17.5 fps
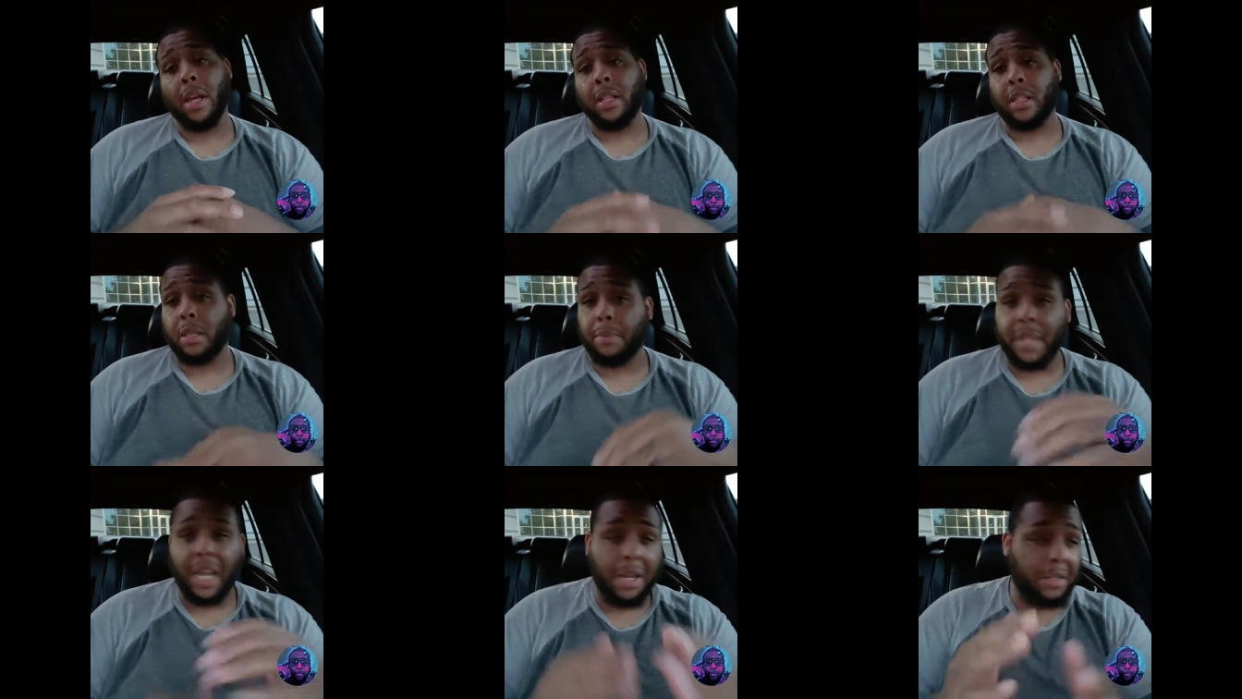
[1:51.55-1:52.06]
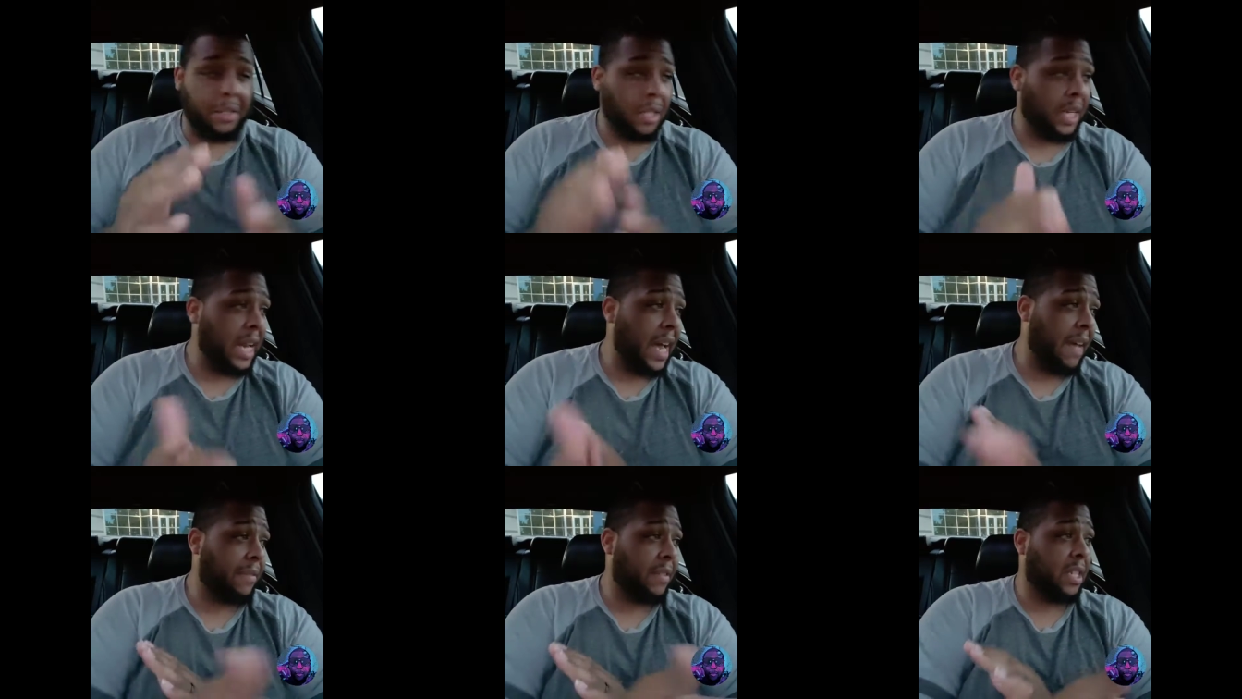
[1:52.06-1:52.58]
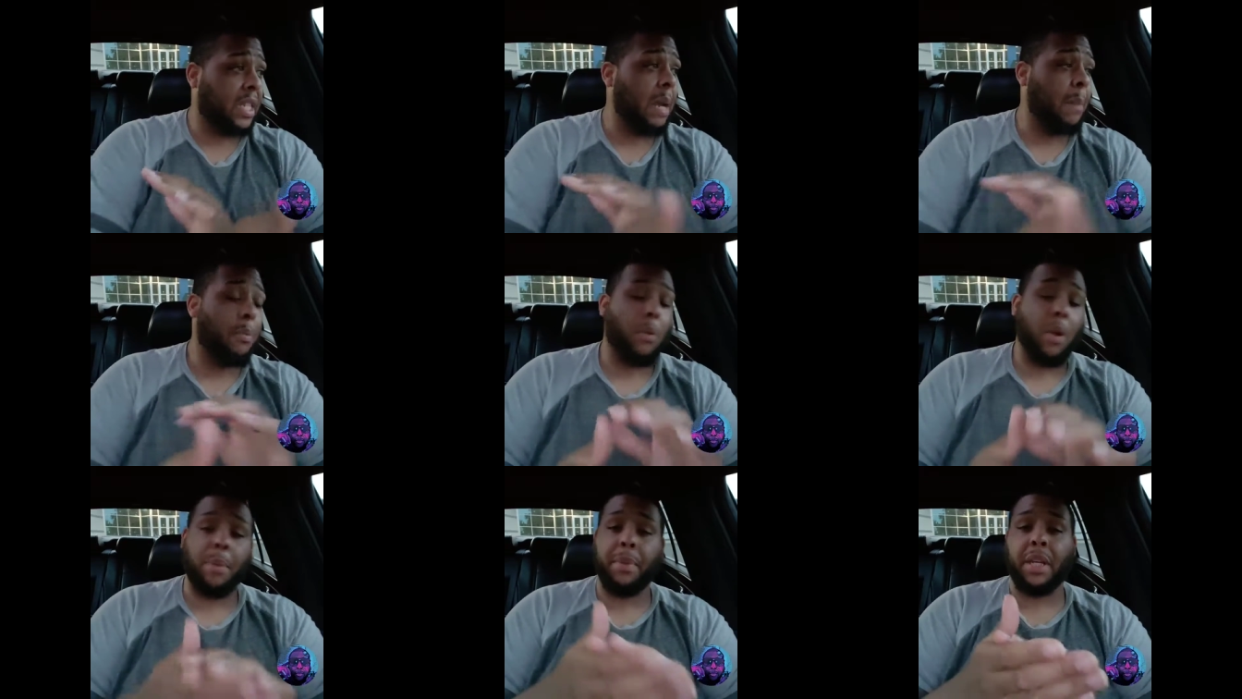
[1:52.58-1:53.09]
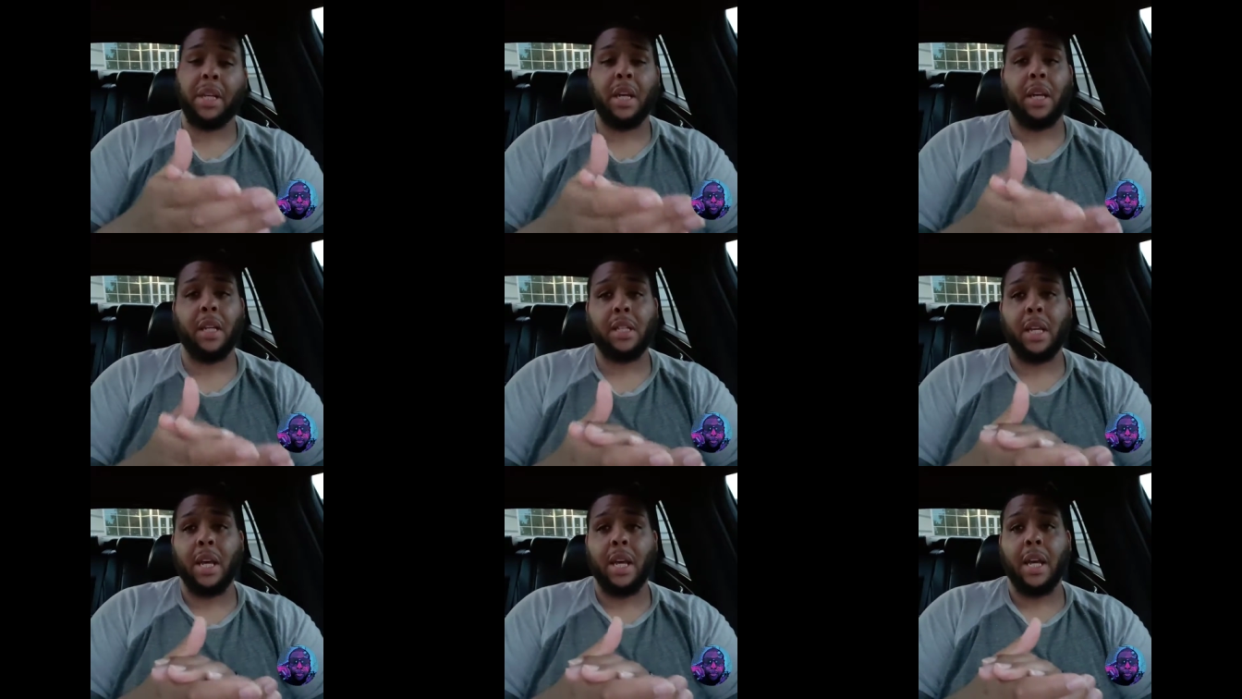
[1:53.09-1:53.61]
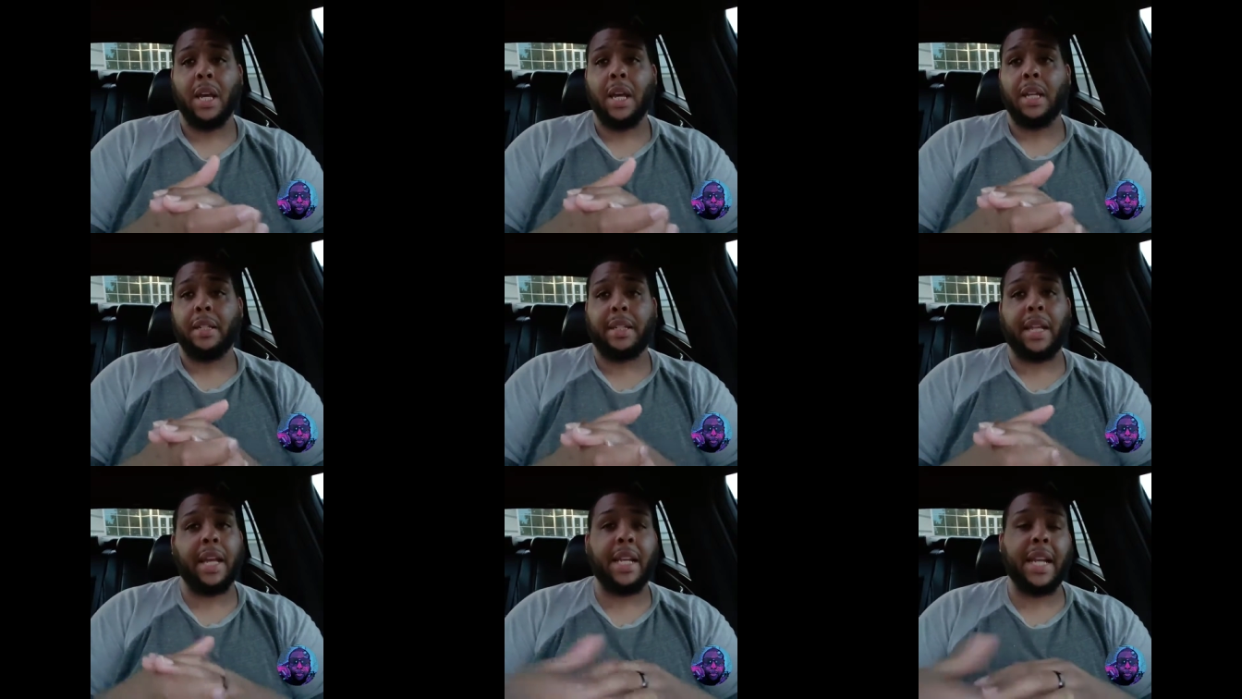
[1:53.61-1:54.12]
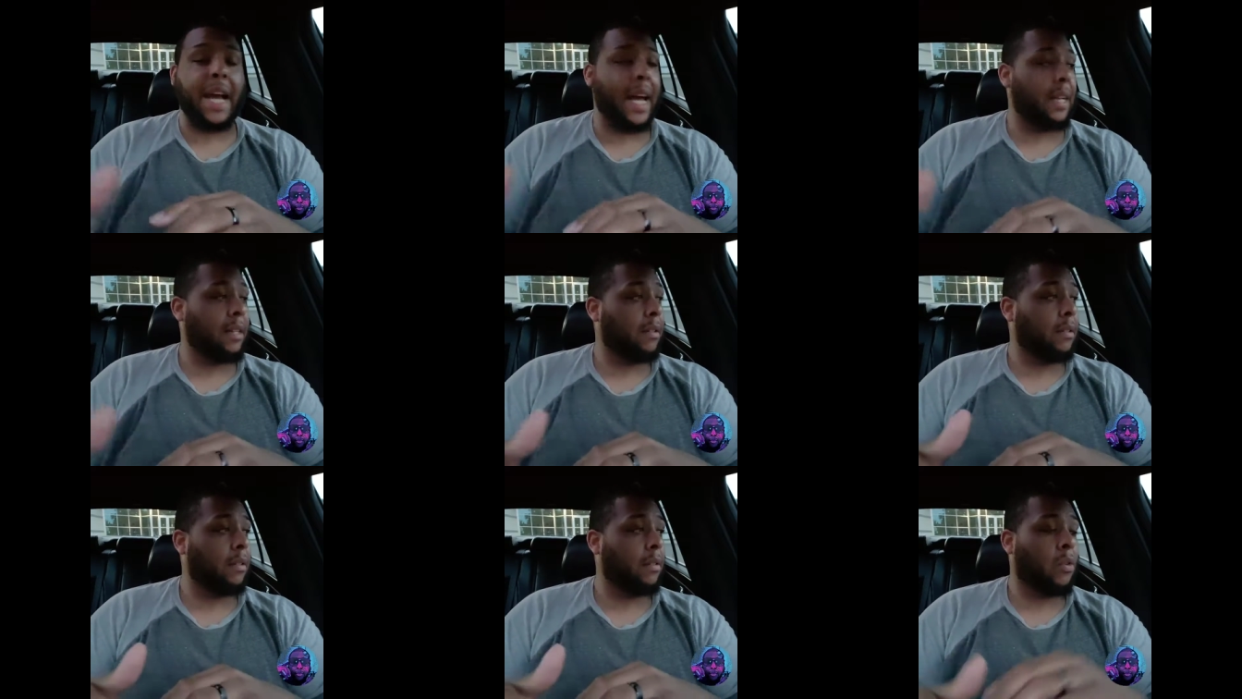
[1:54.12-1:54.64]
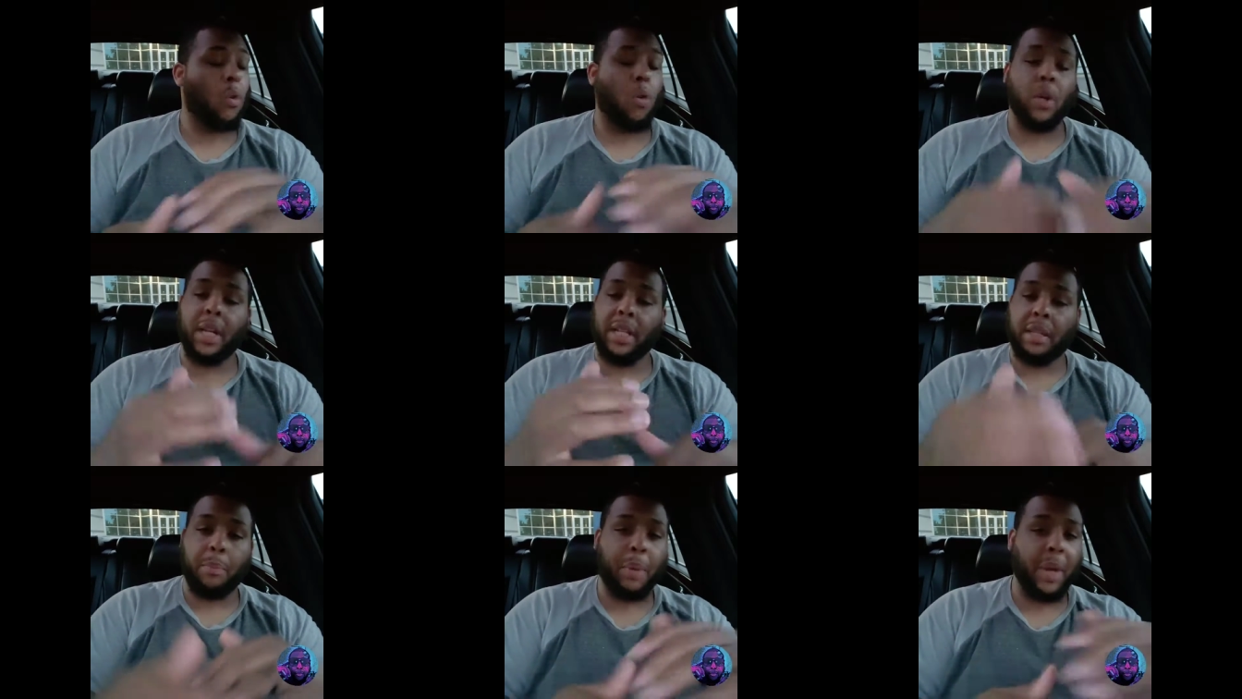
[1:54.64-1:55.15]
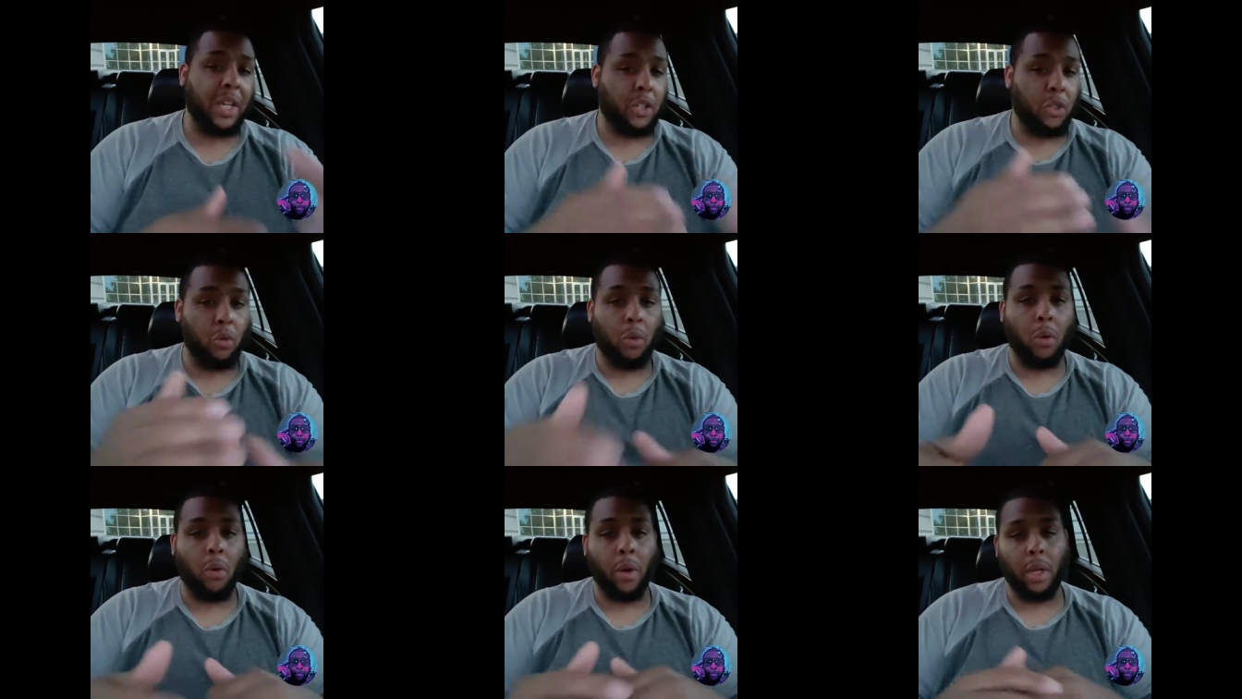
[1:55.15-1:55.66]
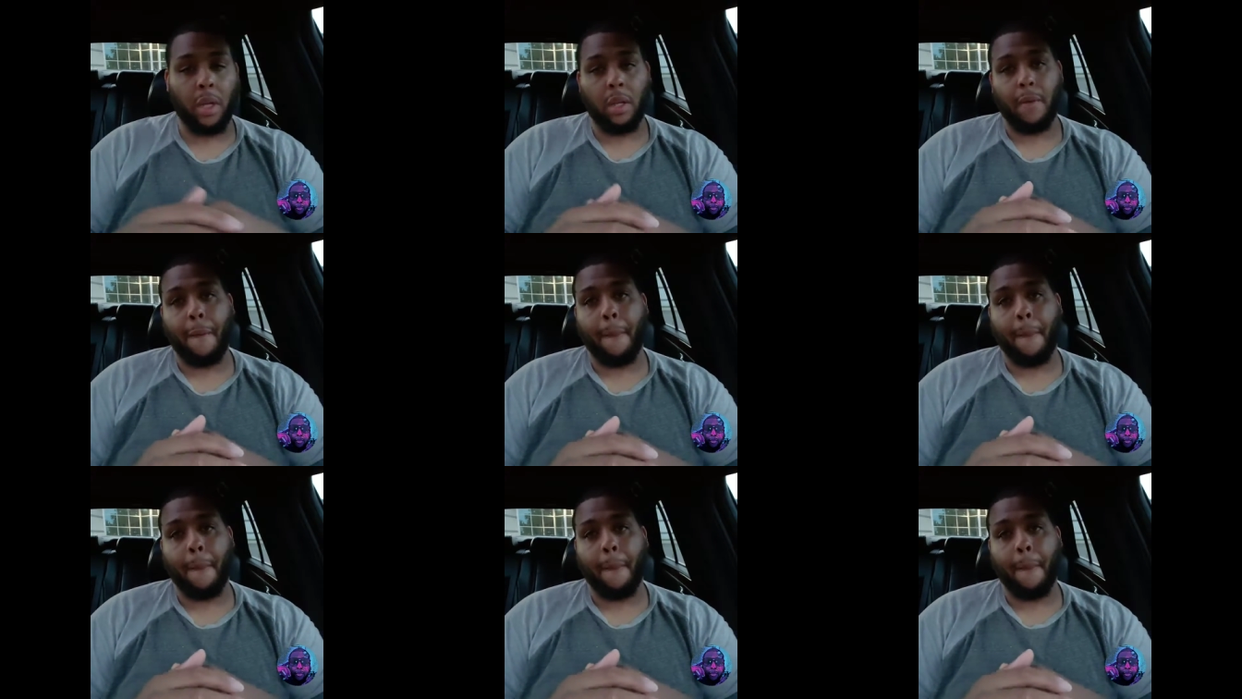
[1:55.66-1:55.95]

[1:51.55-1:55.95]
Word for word: Sometimes you're going to have to separate because they're not going at the pace you're going.